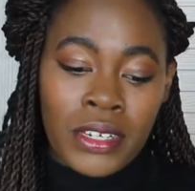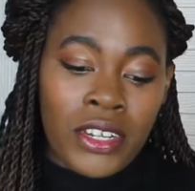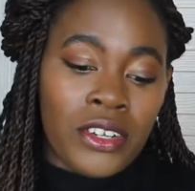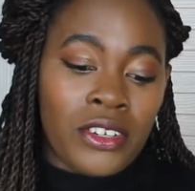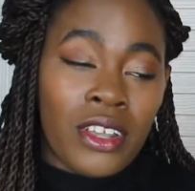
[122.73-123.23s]

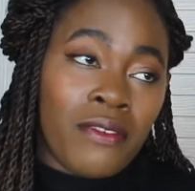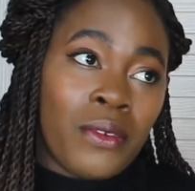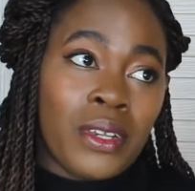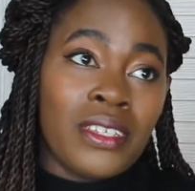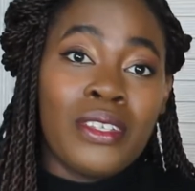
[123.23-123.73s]
teachers are
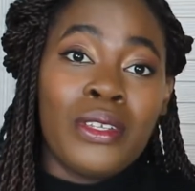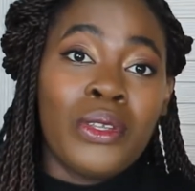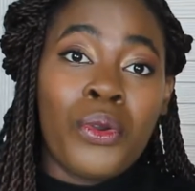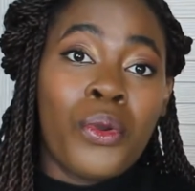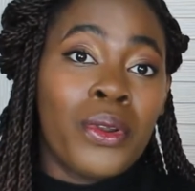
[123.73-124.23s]
forced into the
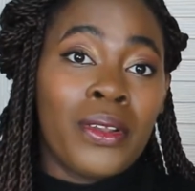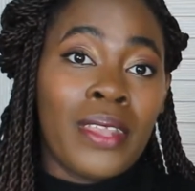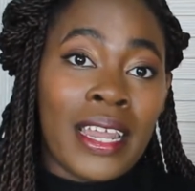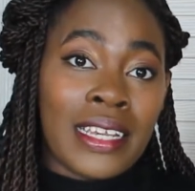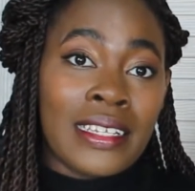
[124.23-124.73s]
corner
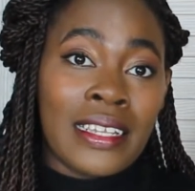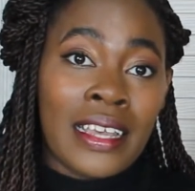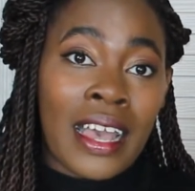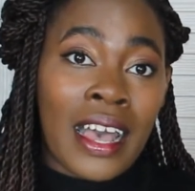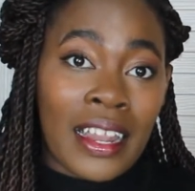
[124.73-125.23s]
that is
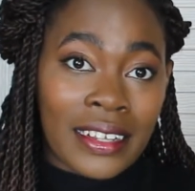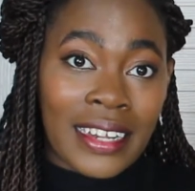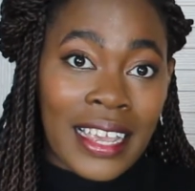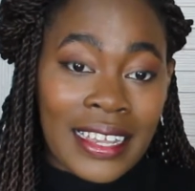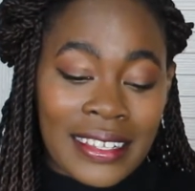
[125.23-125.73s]

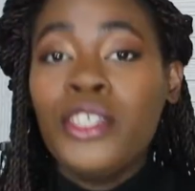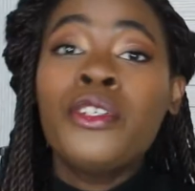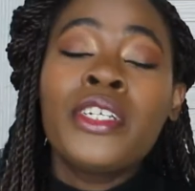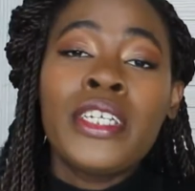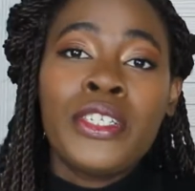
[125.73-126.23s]
holidays.
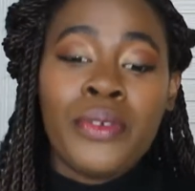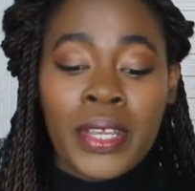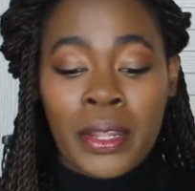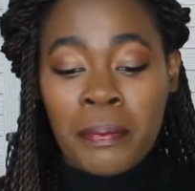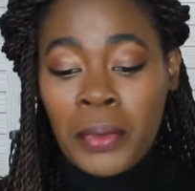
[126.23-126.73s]
Usually
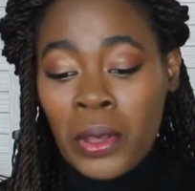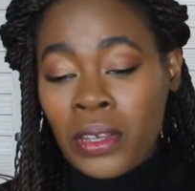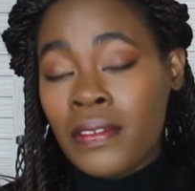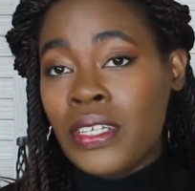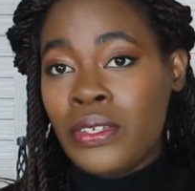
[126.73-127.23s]
during the
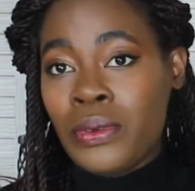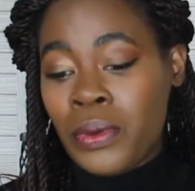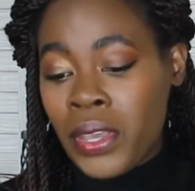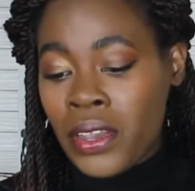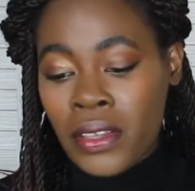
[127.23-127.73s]
bulk of the
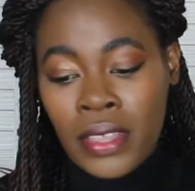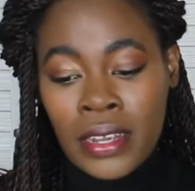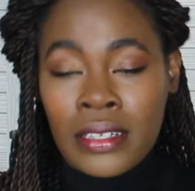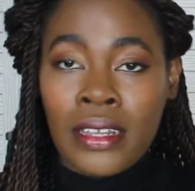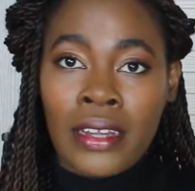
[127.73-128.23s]
school year,
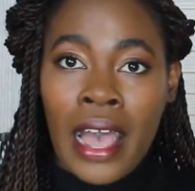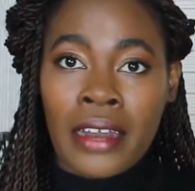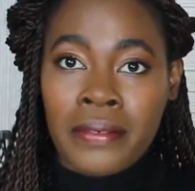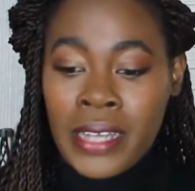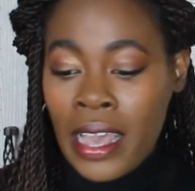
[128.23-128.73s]
there's a lot
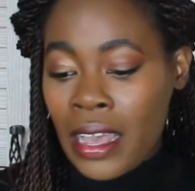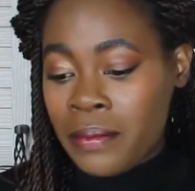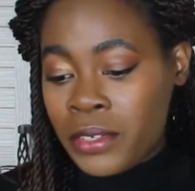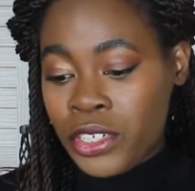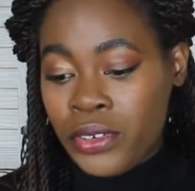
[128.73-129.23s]
of
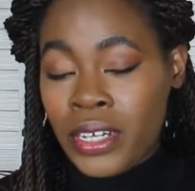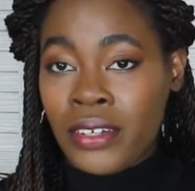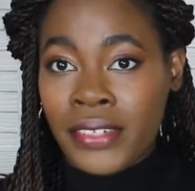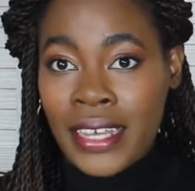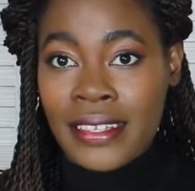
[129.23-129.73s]
time restraint
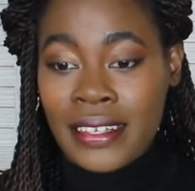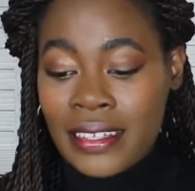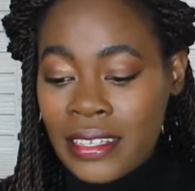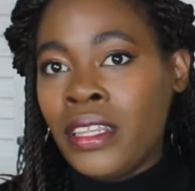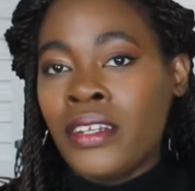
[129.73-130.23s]
on
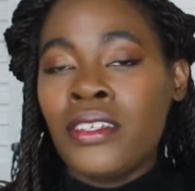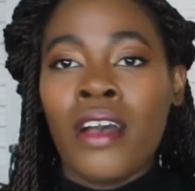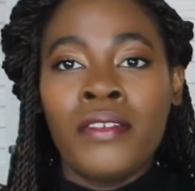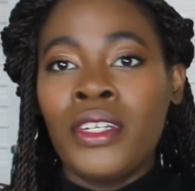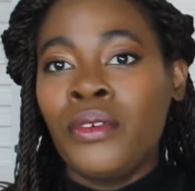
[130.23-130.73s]
lessons. There's
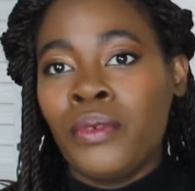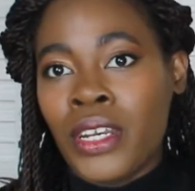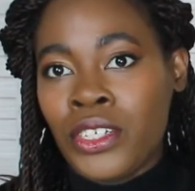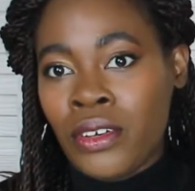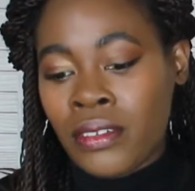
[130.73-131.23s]
often a
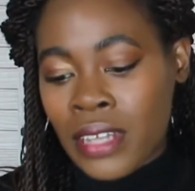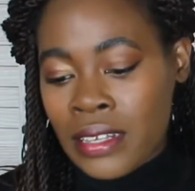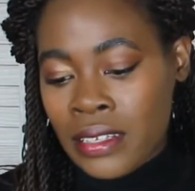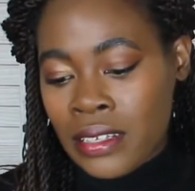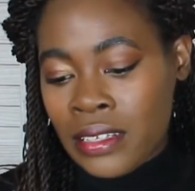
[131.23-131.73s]
rush on
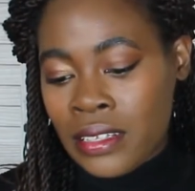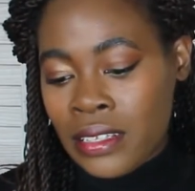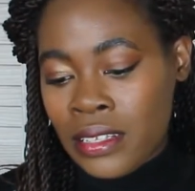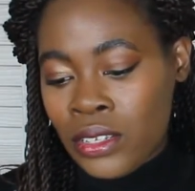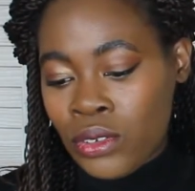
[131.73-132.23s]

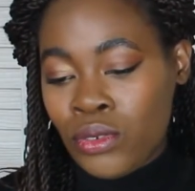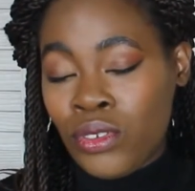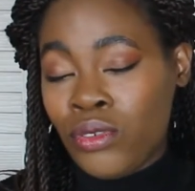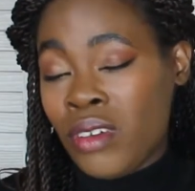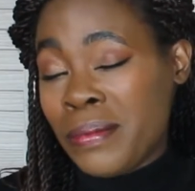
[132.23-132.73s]
lessons due
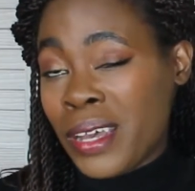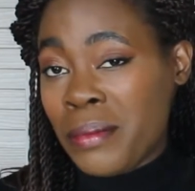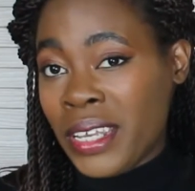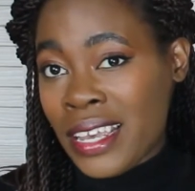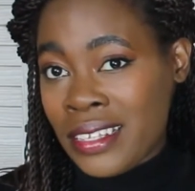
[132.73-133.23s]
to
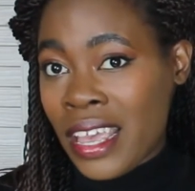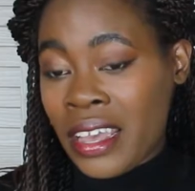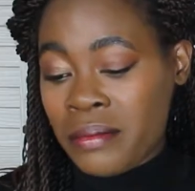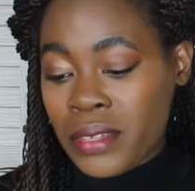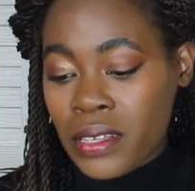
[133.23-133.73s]
upcoming
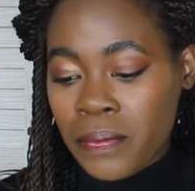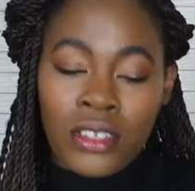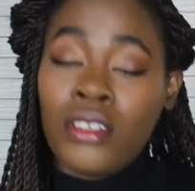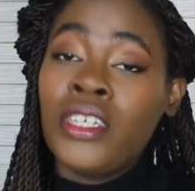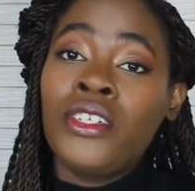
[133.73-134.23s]
exams.
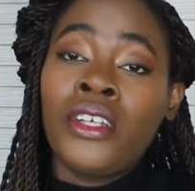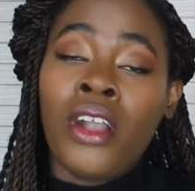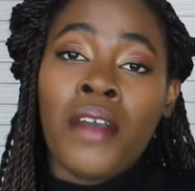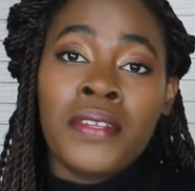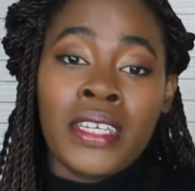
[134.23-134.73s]
So teachers are
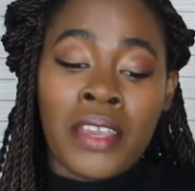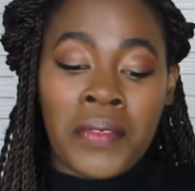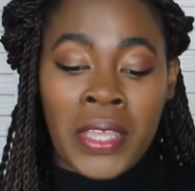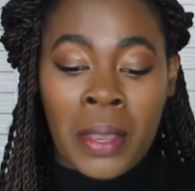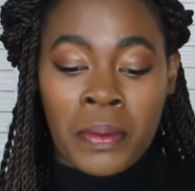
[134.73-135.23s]
often
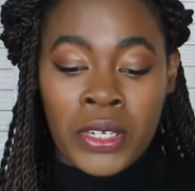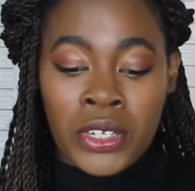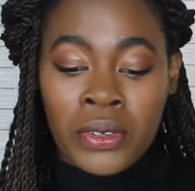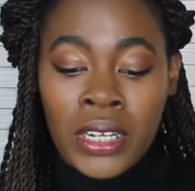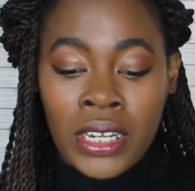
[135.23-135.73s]
given the
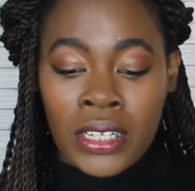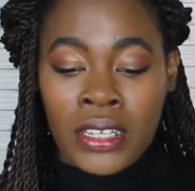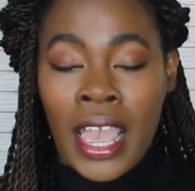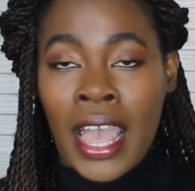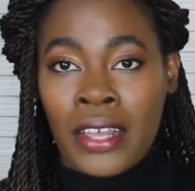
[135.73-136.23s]
opportunity
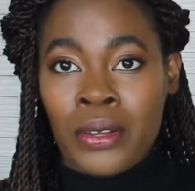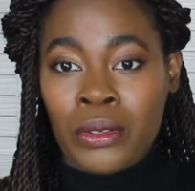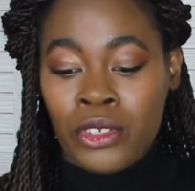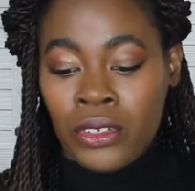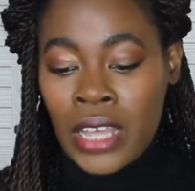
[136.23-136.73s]
to add
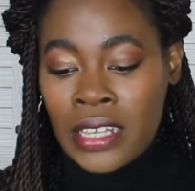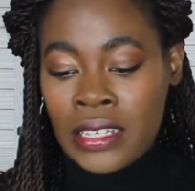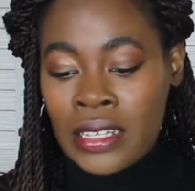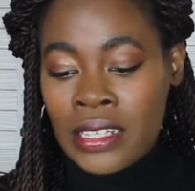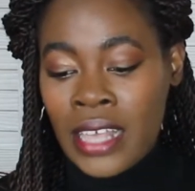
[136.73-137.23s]
culture
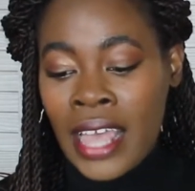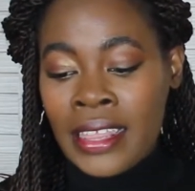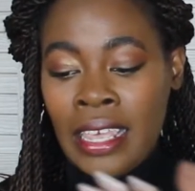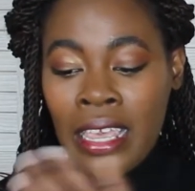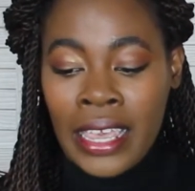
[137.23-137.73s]
lessons at
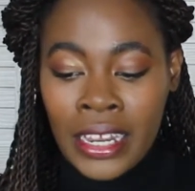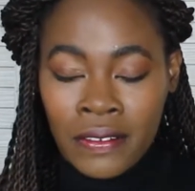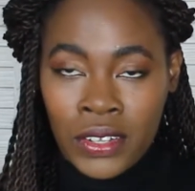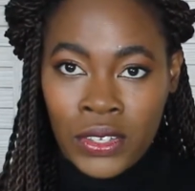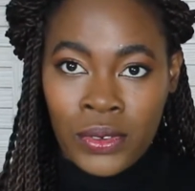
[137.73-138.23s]
the end of
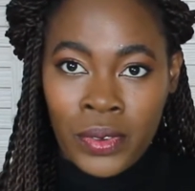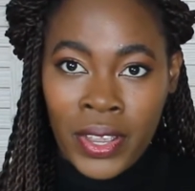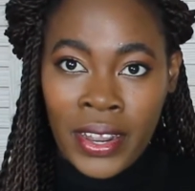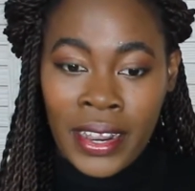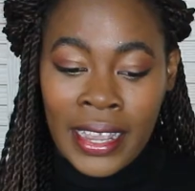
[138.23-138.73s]
the school
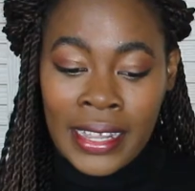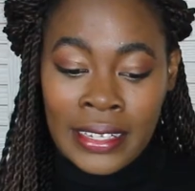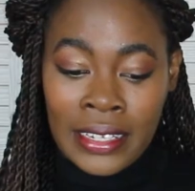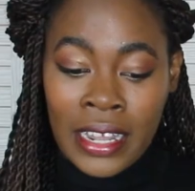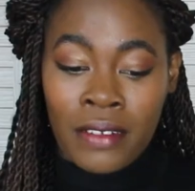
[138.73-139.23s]
year
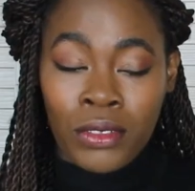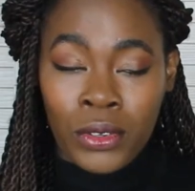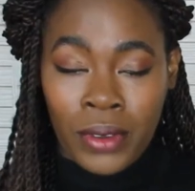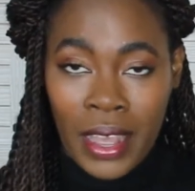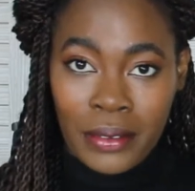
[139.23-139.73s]
instead of
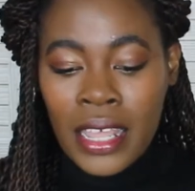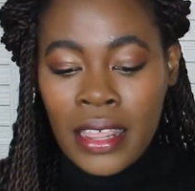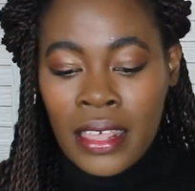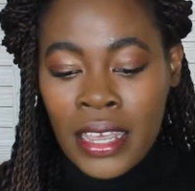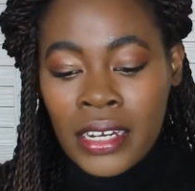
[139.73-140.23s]
throughout.
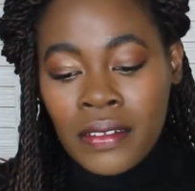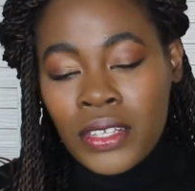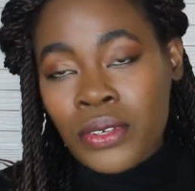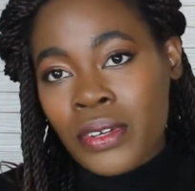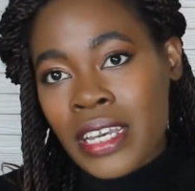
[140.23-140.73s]
The end of the
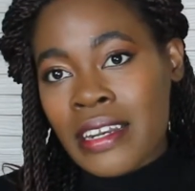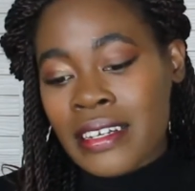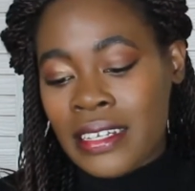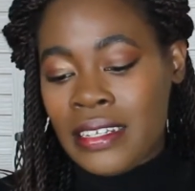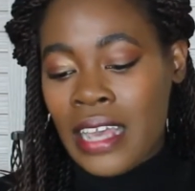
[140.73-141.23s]
school year
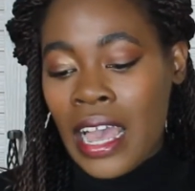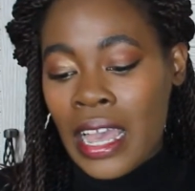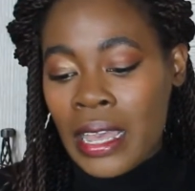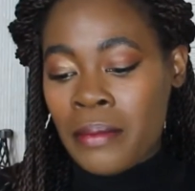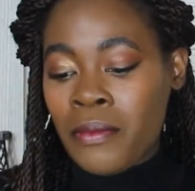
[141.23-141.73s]
is a
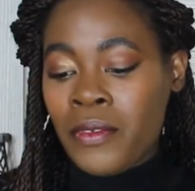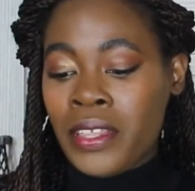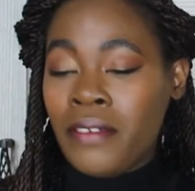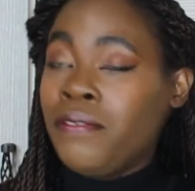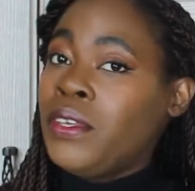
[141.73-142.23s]
time
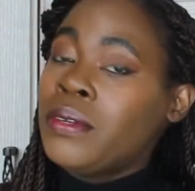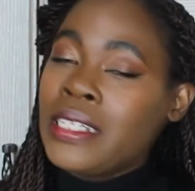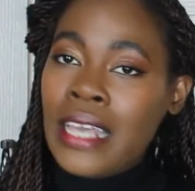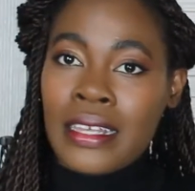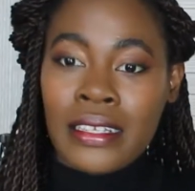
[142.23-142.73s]
with fewer
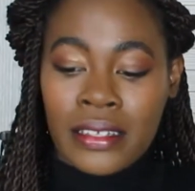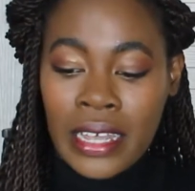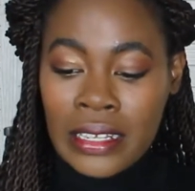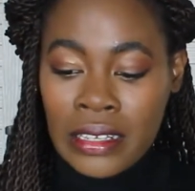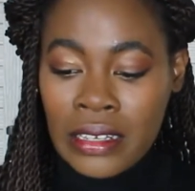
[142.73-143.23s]
tests and
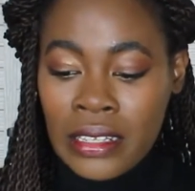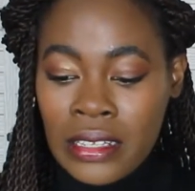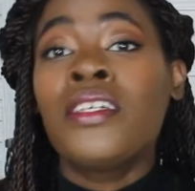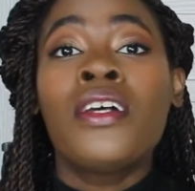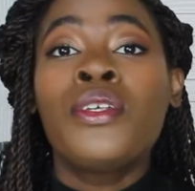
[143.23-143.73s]
lessons.
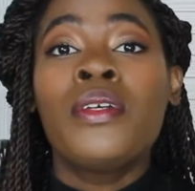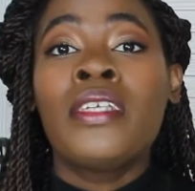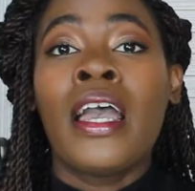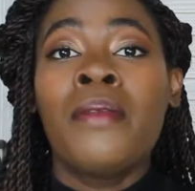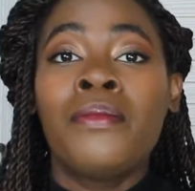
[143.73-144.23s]
It's also a
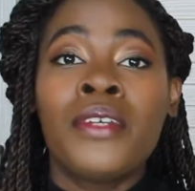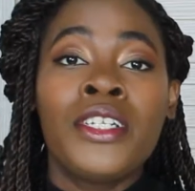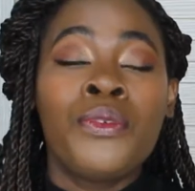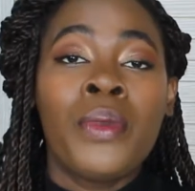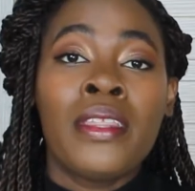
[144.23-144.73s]
time
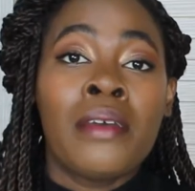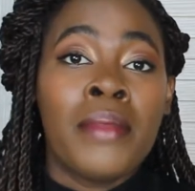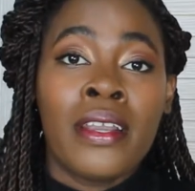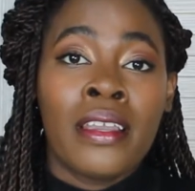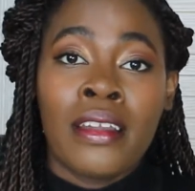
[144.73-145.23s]
rich with
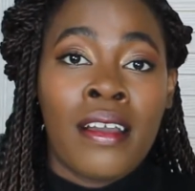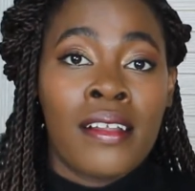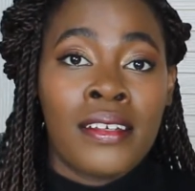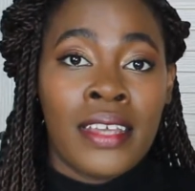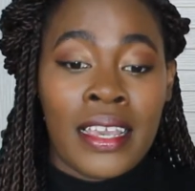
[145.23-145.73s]
American
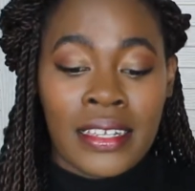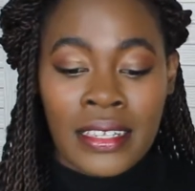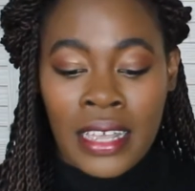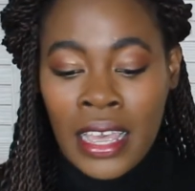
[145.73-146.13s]
holidays.